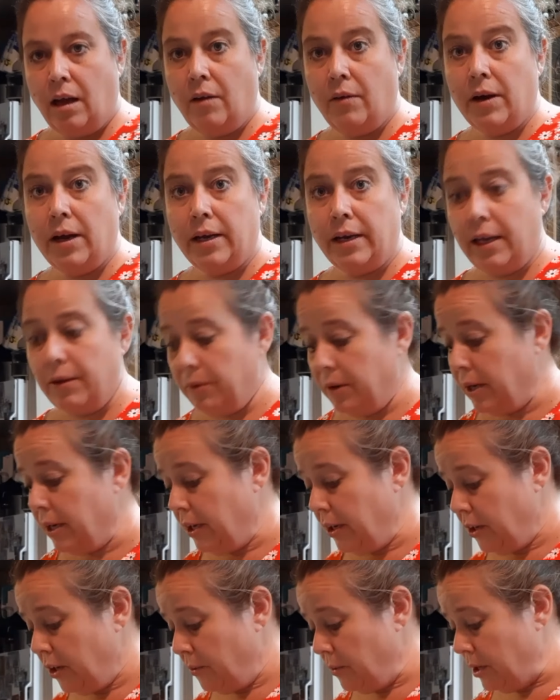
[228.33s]
Alright, now we're
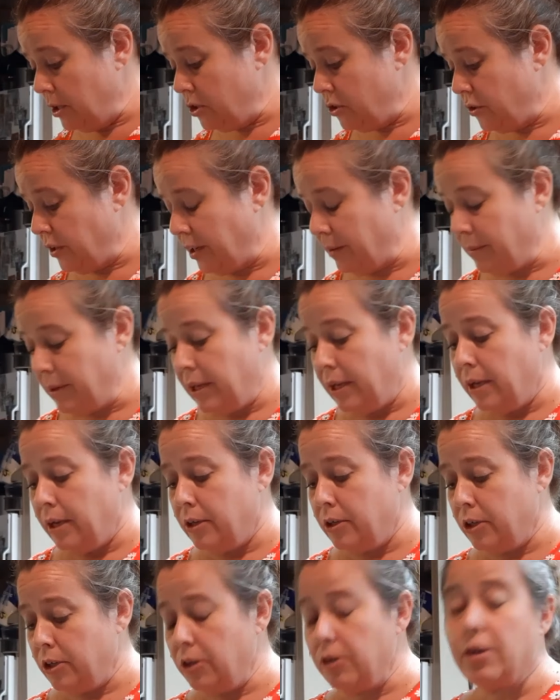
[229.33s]
going to do our shrimp.
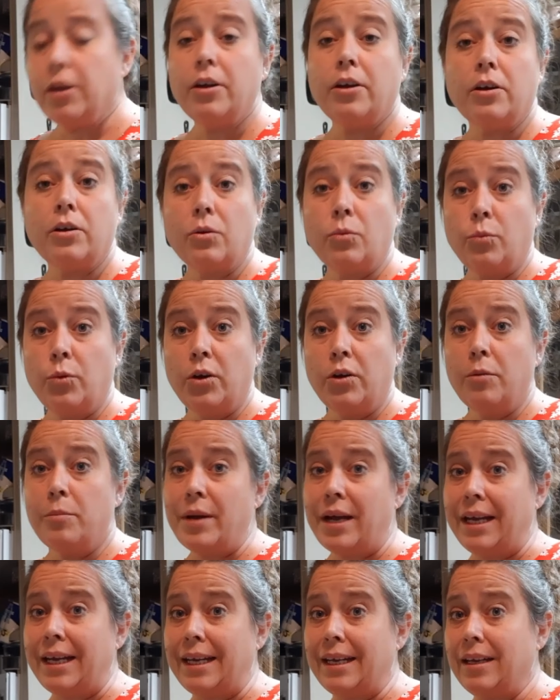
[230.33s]
Now you can cook real
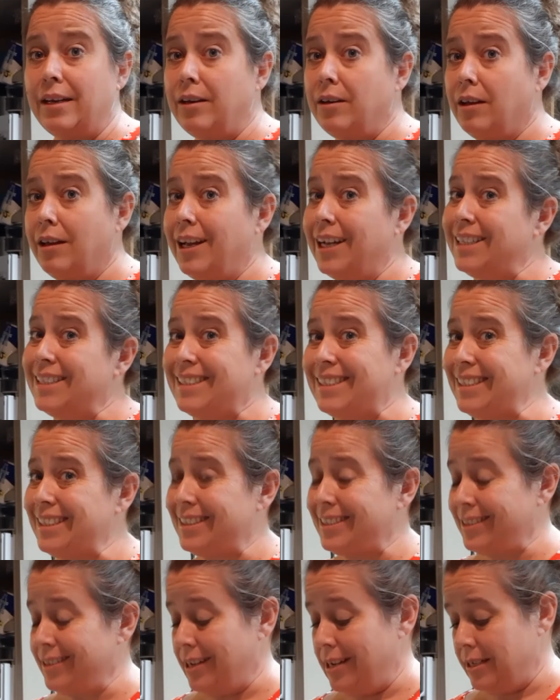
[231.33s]
bacon, like 6
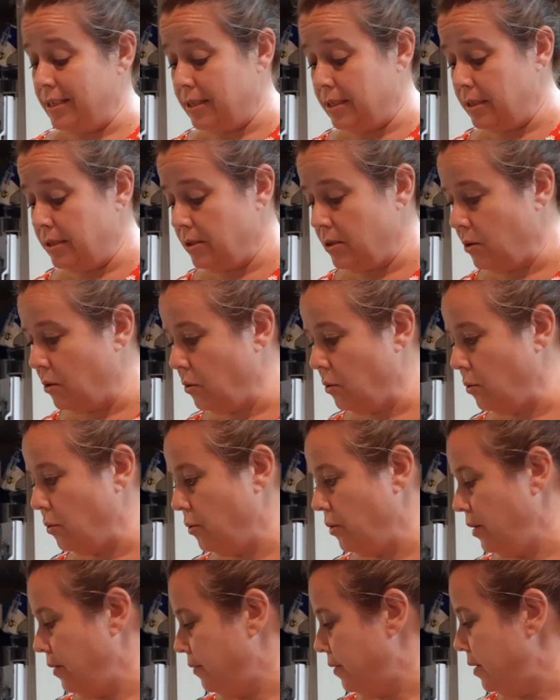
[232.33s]
slices.
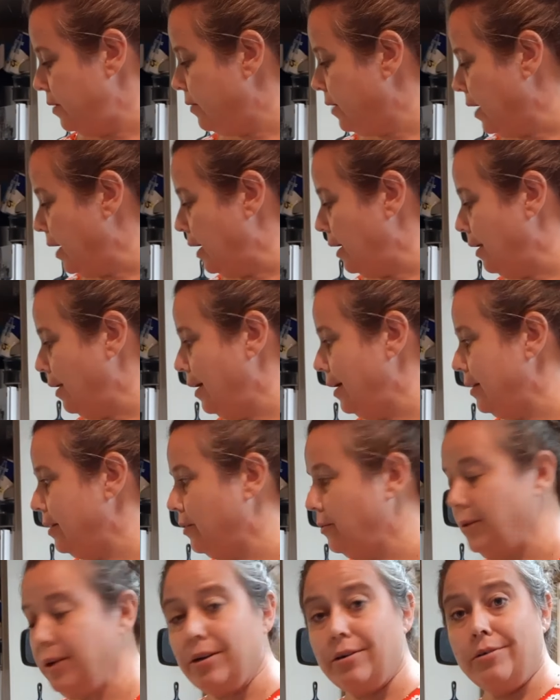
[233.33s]
Or if you've got like the
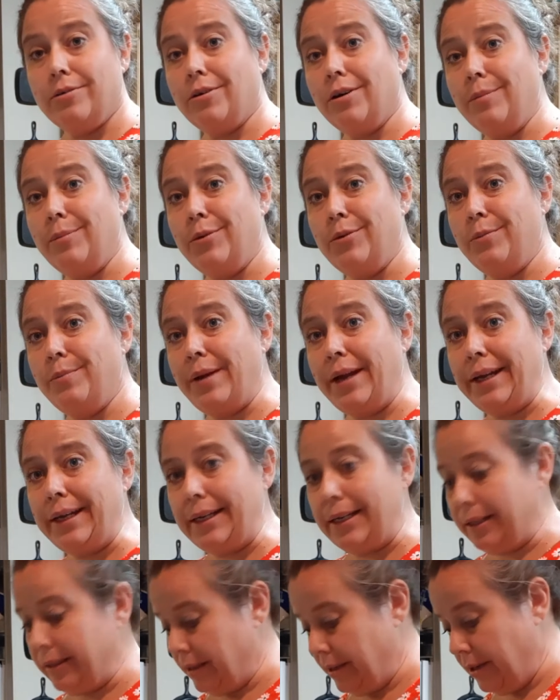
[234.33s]
real crumbled
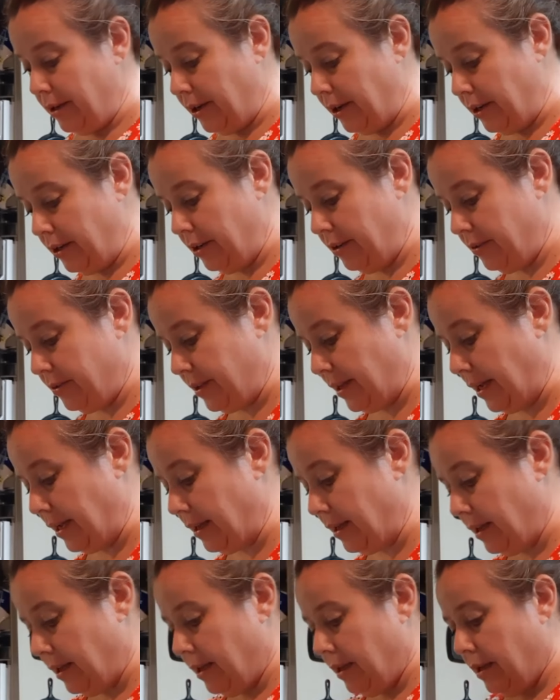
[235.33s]
bacon, you can use
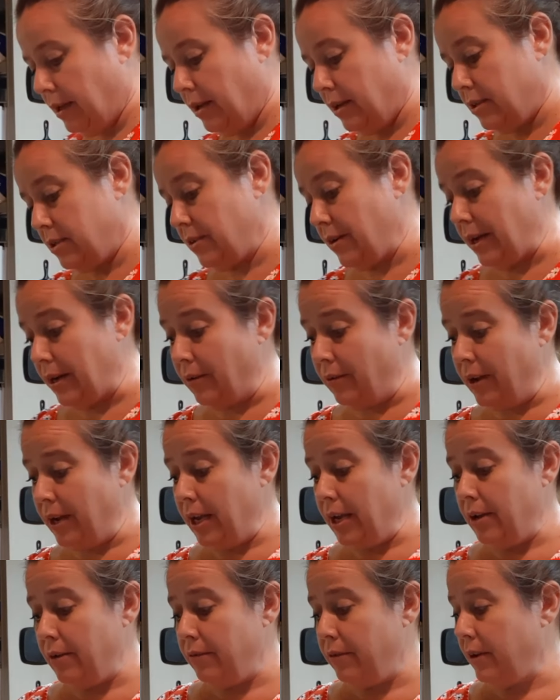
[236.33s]
that. So I don't
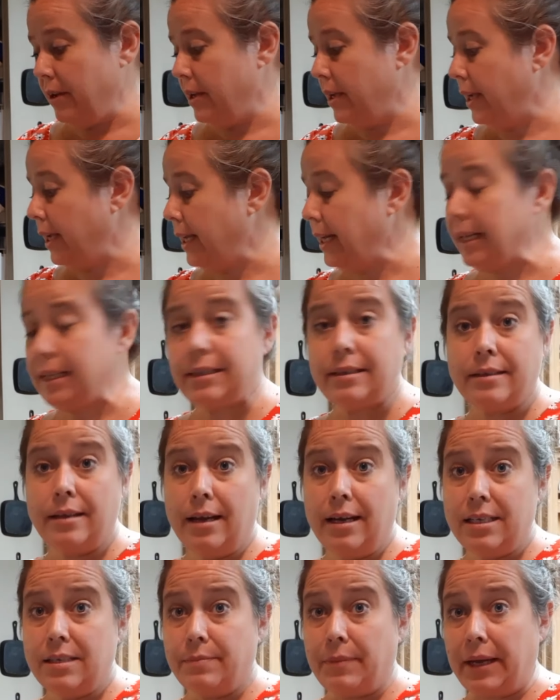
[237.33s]
have any
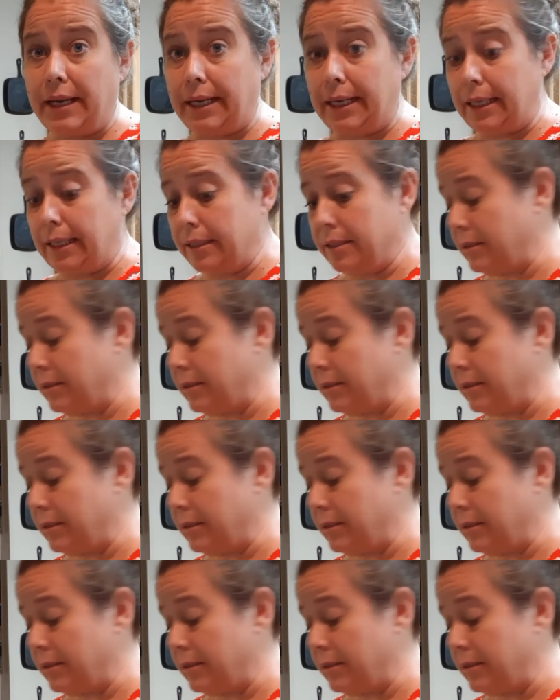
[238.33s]
sliced bacon.